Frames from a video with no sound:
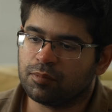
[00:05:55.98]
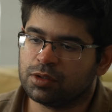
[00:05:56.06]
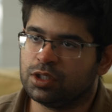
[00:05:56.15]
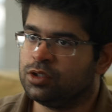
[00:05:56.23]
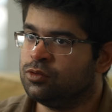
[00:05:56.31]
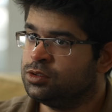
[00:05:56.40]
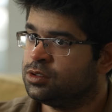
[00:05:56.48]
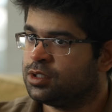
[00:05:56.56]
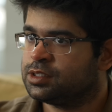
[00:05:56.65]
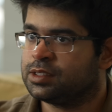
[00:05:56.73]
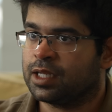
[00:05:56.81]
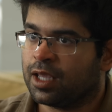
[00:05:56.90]
But the user
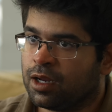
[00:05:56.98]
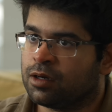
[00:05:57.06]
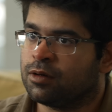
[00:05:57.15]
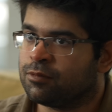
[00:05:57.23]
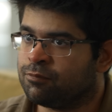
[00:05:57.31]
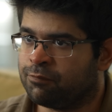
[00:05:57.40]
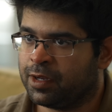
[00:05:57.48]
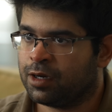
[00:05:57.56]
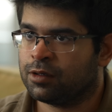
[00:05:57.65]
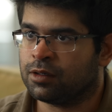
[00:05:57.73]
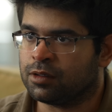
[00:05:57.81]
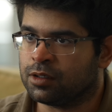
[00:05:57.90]
doesn't care
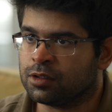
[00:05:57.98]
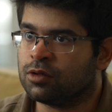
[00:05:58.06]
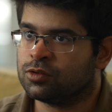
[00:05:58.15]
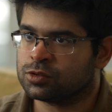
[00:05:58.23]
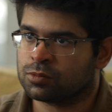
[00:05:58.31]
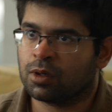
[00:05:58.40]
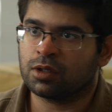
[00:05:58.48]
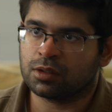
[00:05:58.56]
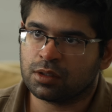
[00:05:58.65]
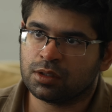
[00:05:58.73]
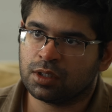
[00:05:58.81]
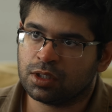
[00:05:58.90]
where it goes wrong
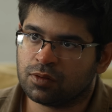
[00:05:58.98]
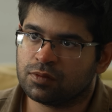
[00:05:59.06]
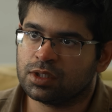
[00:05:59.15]
in any of